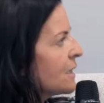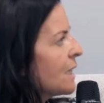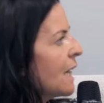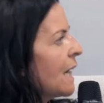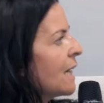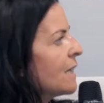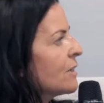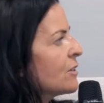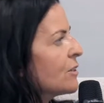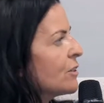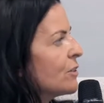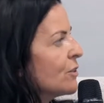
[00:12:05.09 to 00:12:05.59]

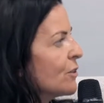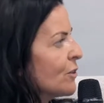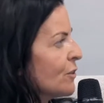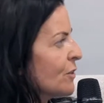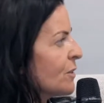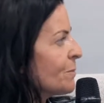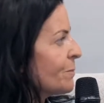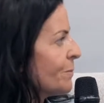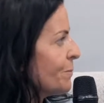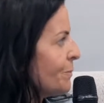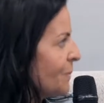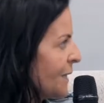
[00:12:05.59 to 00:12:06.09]
and to just
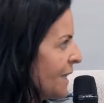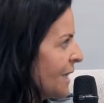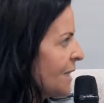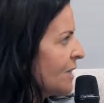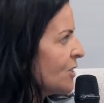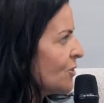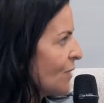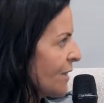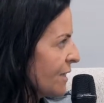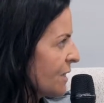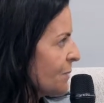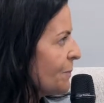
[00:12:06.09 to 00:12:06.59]
be
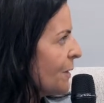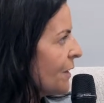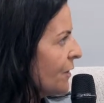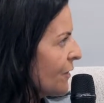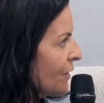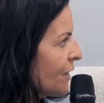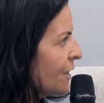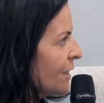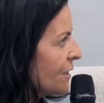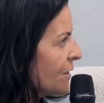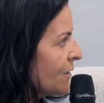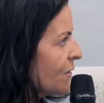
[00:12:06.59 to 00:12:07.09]

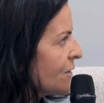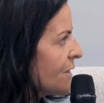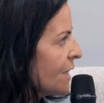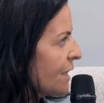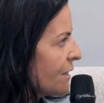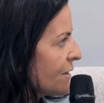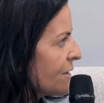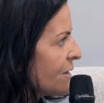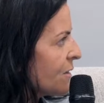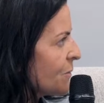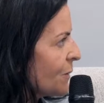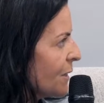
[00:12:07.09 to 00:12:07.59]
transparent, like you
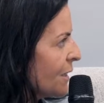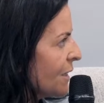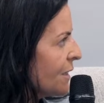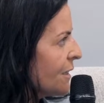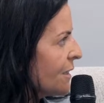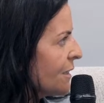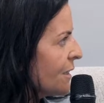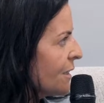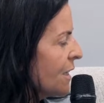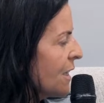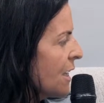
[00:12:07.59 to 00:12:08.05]
said as well.